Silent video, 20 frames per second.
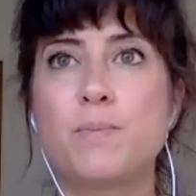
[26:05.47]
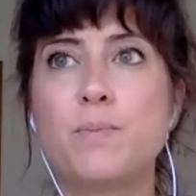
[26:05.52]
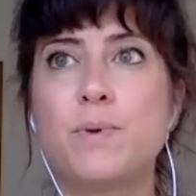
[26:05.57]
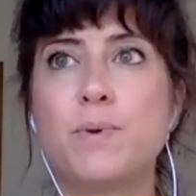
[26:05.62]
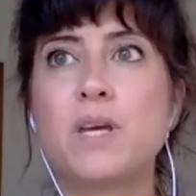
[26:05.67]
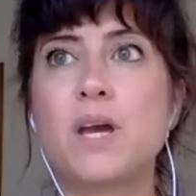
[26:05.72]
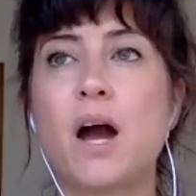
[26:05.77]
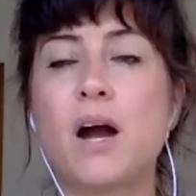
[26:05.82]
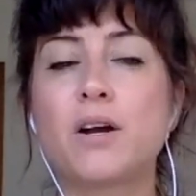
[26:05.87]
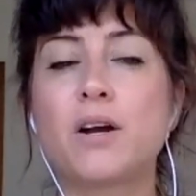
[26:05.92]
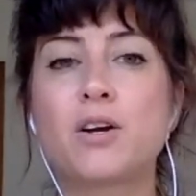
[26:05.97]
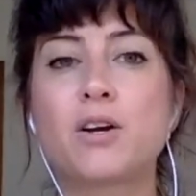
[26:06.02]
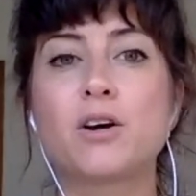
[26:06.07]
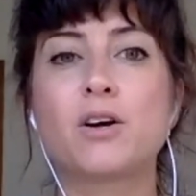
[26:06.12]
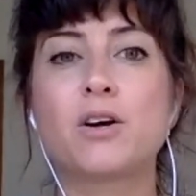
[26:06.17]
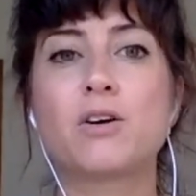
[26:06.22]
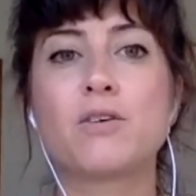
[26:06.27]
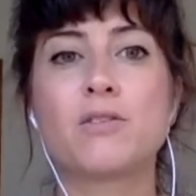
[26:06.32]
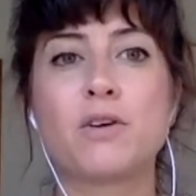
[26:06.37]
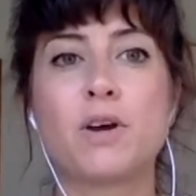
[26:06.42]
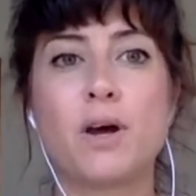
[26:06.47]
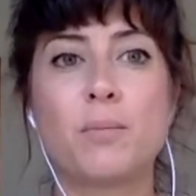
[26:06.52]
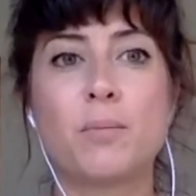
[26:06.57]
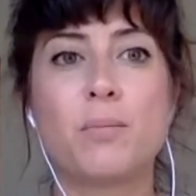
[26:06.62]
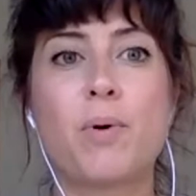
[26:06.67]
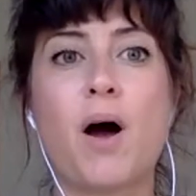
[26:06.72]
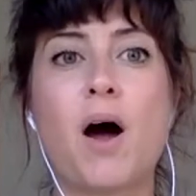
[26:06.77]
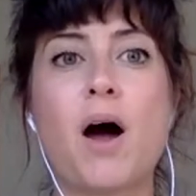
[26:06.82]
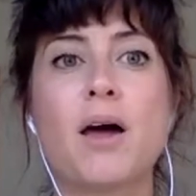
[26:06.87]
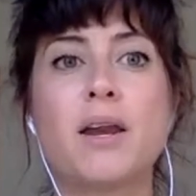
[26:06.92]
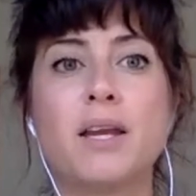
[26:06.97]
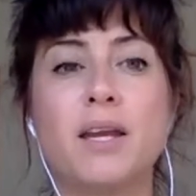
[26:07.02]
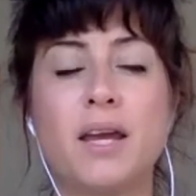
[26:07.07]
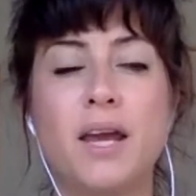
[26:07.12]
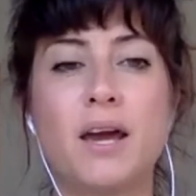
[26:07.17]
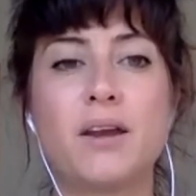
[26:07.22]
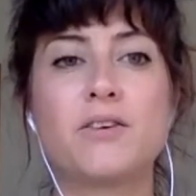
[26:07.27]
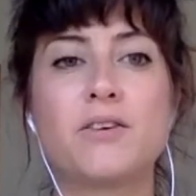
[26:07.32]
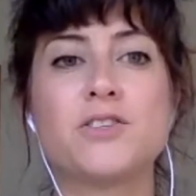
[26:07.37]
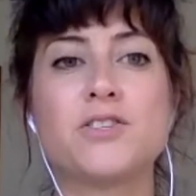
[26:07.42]
younger
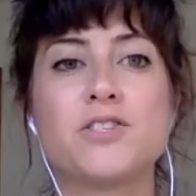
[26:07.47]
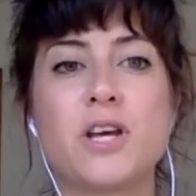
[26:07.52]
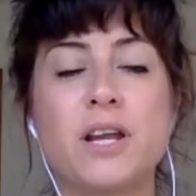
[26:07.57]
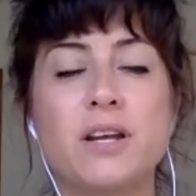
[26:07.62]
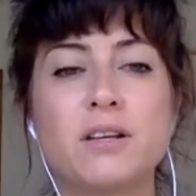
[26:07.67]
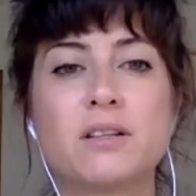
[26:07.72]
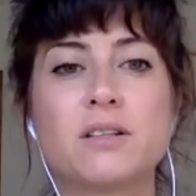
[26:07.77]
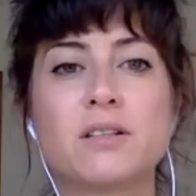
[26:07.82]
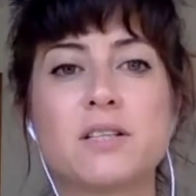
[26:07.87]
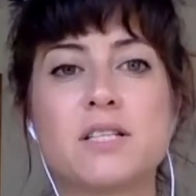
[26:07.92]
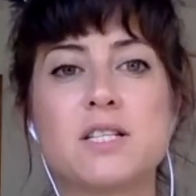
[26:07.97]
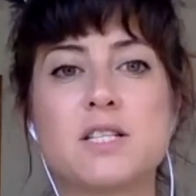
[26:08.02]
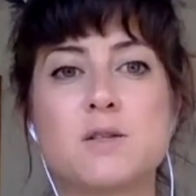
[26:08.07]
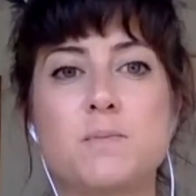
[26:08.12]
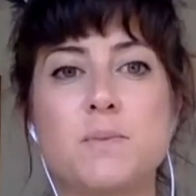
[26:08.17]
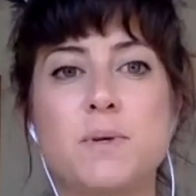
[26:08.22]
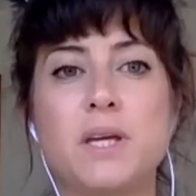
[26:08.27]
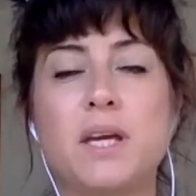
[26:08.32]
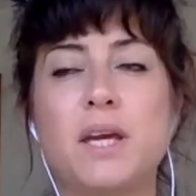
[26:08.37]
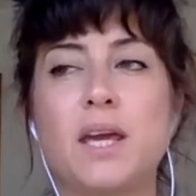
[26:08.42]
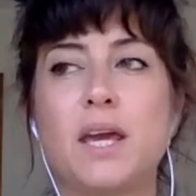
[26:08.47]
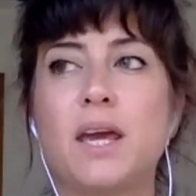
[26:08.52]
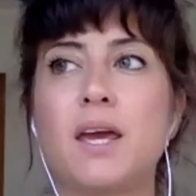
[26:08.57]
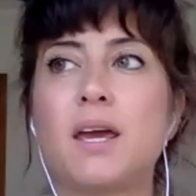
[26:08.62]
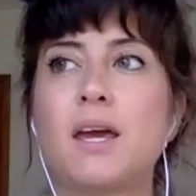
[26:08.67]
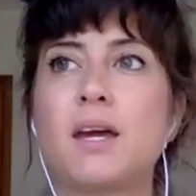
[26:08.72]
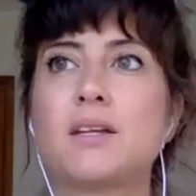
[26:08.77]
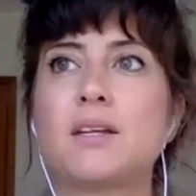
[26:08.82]
body, energetically speaking,